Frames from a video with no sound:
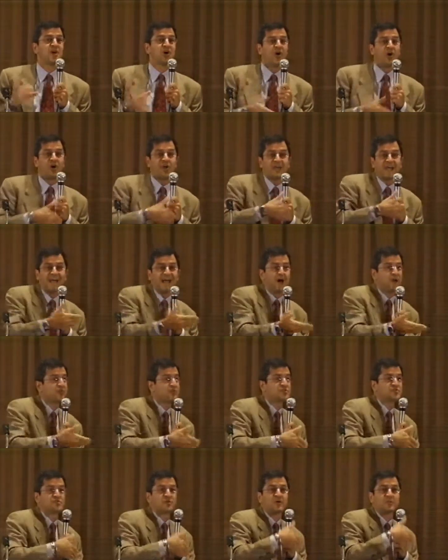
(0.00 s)
on how
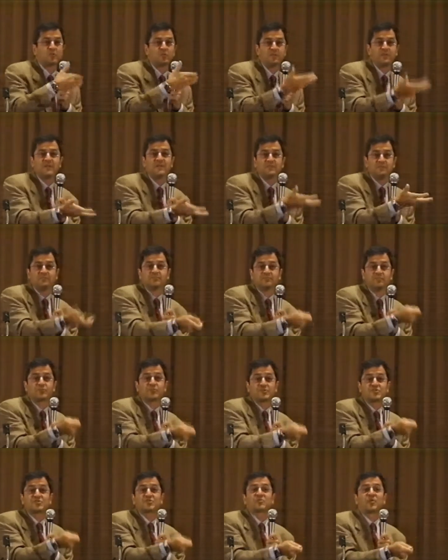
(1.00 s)
the drug will be
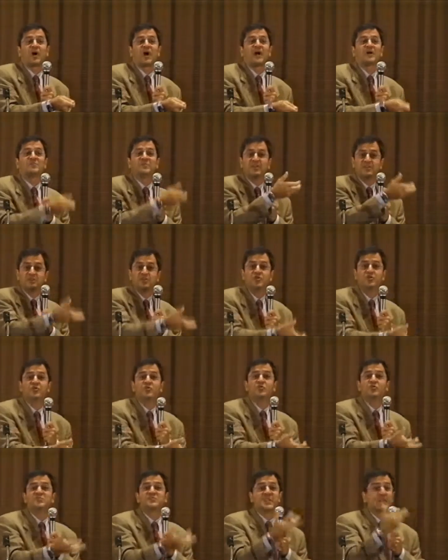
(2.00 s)
prescribed and
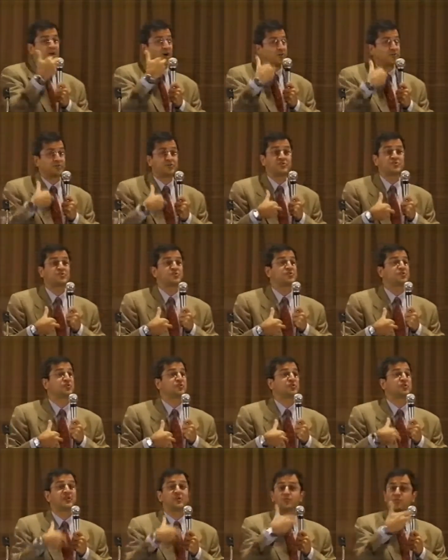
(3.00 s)
used and
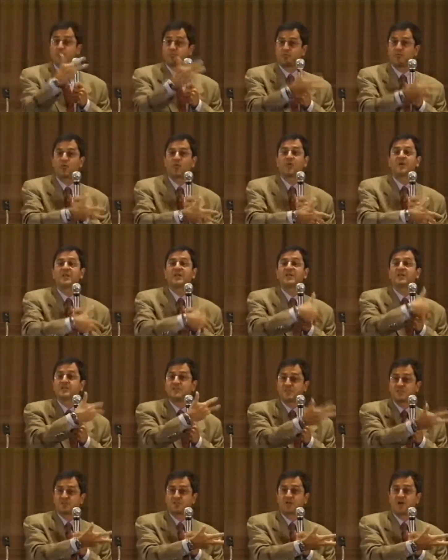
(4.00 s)
understood and reported and
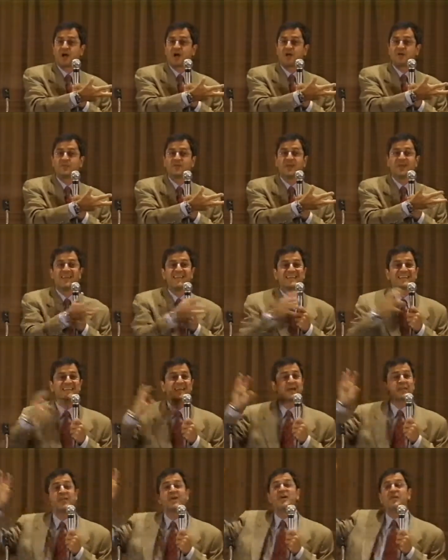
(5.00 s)
described.
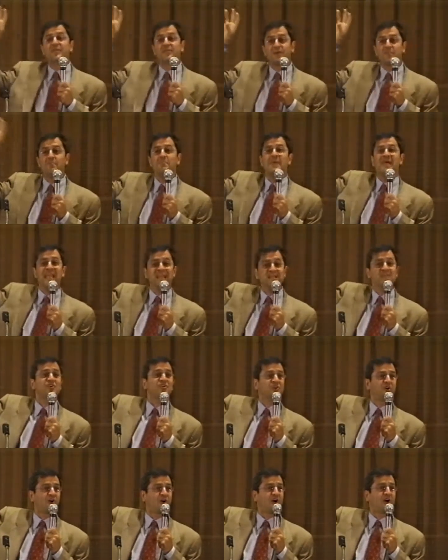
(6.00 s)
Yet the main
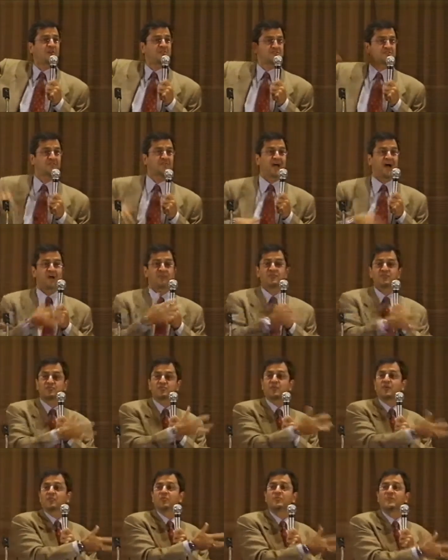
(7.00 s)
cause of how the
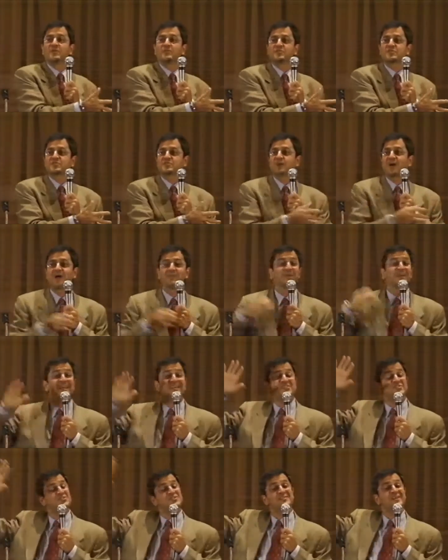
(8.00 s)
drug will be prescribed
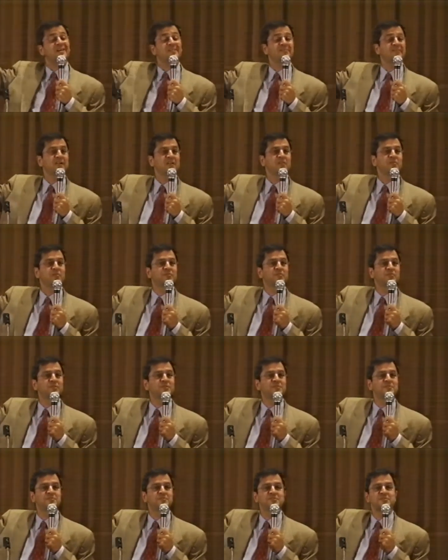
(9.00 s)
is just not available to
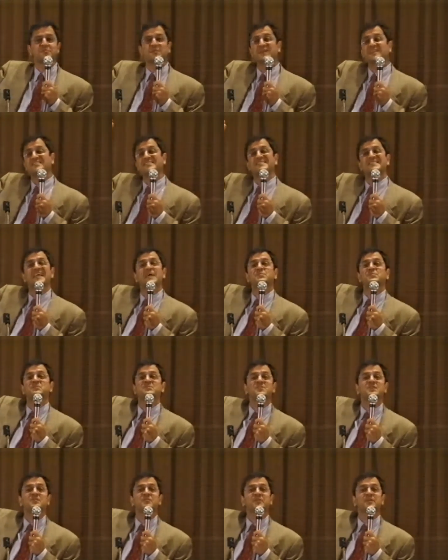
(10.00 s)
researchers because it's kept
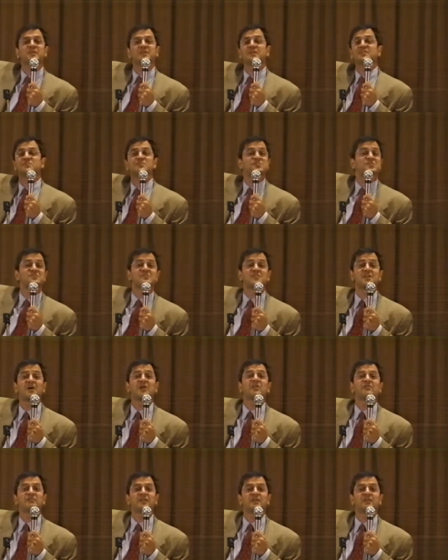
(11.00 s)
secret. It's just
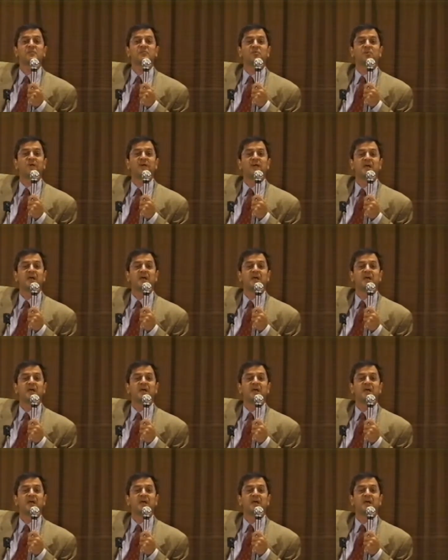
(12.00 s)
not available.